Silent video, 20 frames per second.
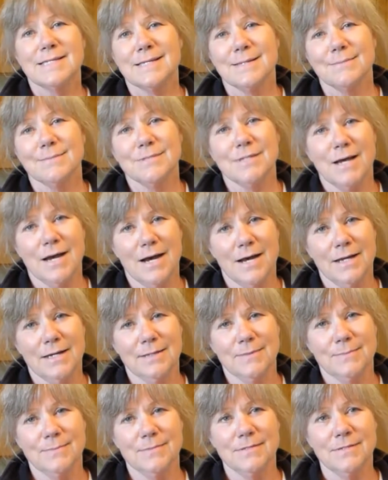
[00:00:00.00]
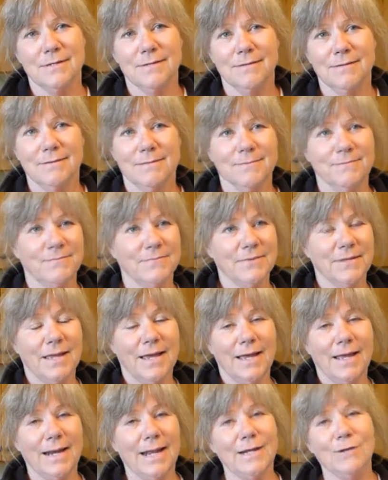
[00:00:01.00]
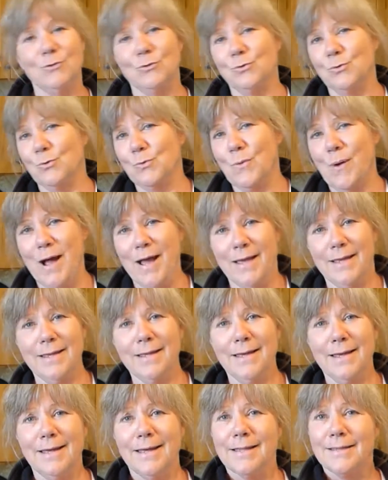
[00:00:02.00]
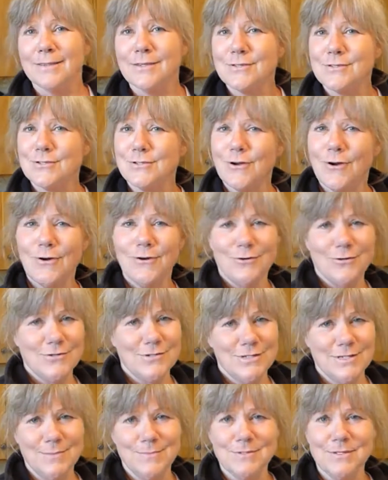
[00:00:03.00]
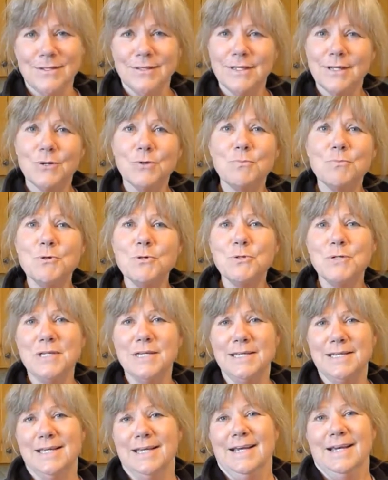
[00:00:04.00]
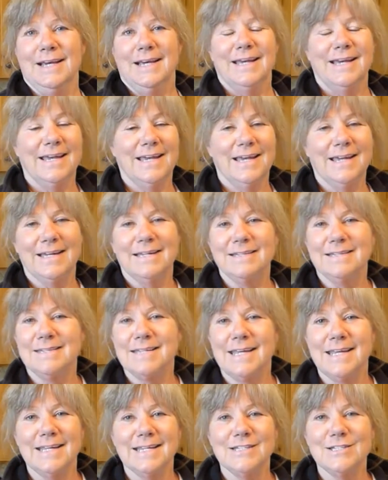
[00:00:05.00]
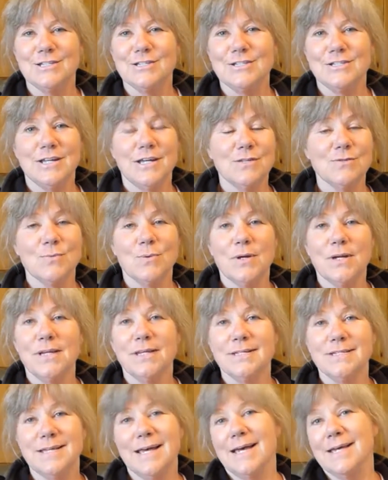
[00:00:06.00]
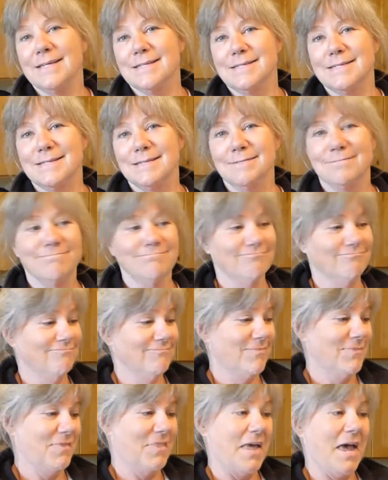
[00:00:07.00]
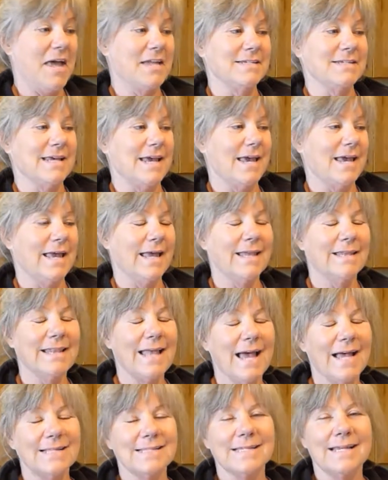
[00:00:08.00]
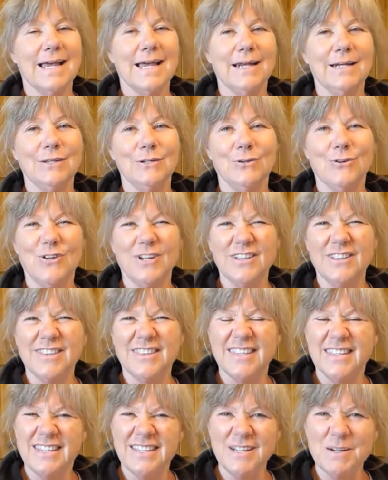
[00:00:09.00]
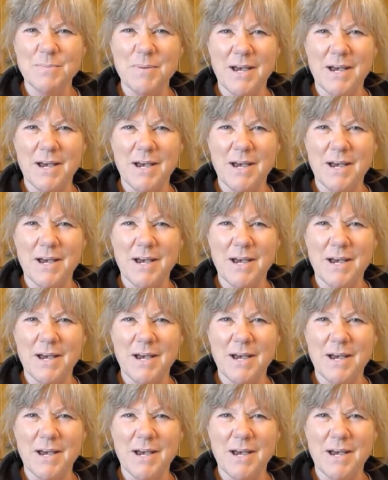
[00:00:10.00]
Sometimes, and I don't know why, the starter seems a little moody, and it just does what it does that day. And that's kind of the great thing